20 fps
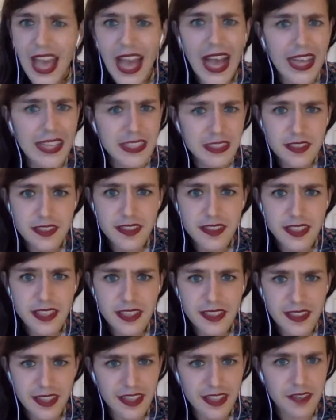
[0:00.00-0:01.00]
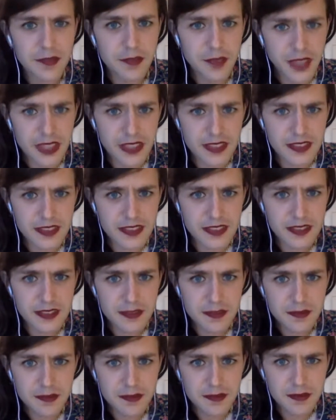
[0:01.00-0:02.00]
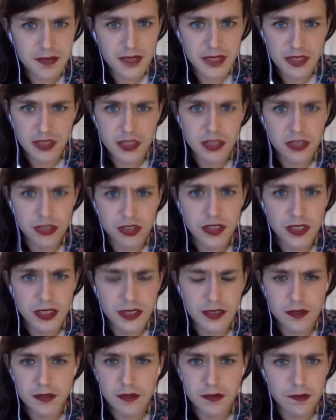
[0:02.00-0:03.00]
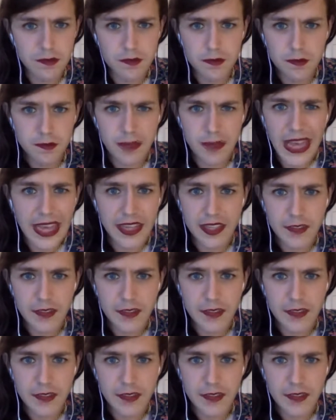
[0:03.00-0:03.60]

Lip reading: I just think that advice is usually bad